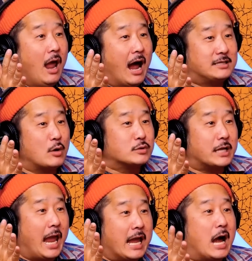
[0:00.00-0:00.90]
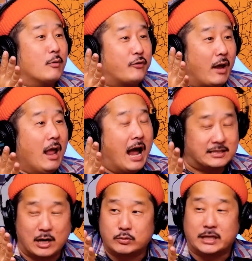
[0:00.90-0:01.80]
I said I was gonna hang out with. I
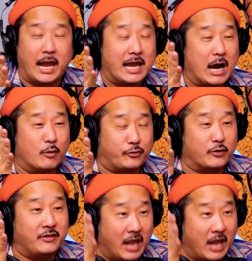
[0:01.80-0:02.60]
said I was gonna hang out with her the